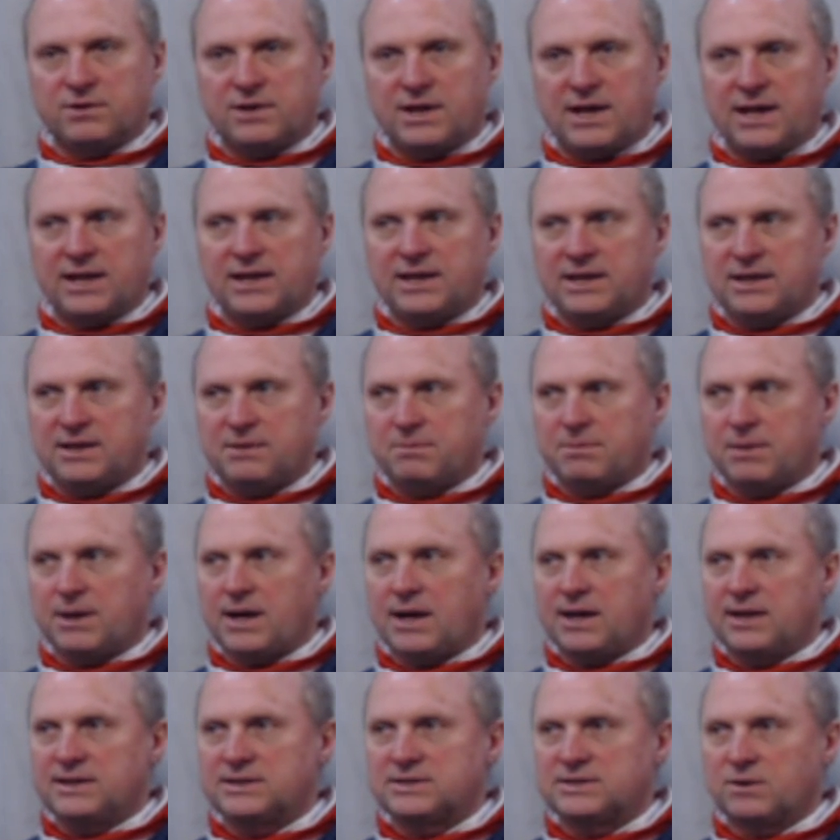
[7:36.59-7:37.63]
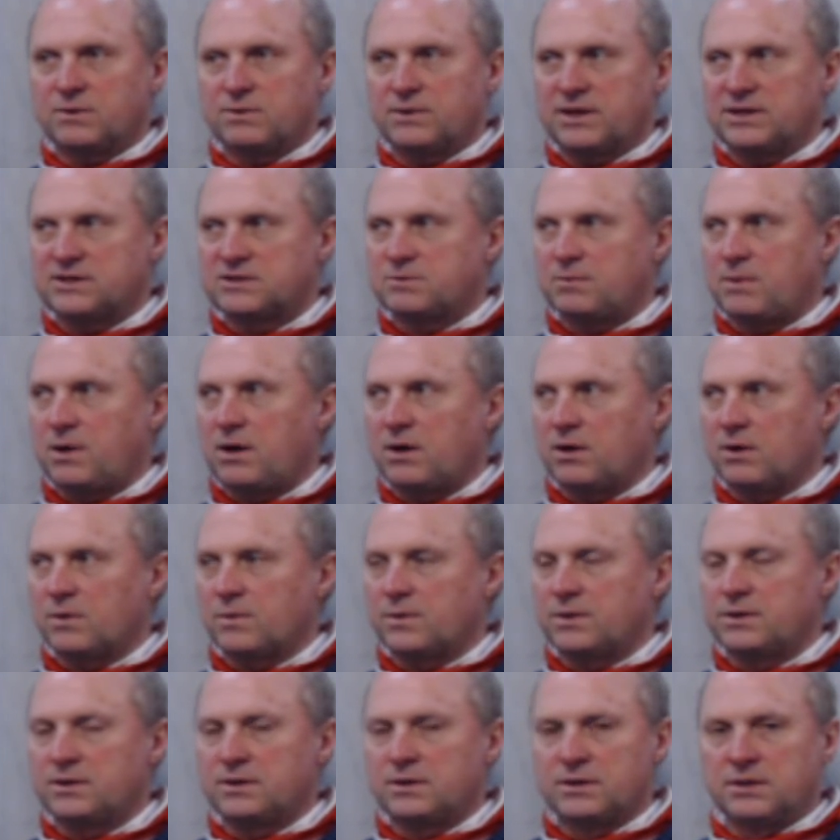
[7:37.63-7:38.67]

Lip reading: not getting bites on that smaller one,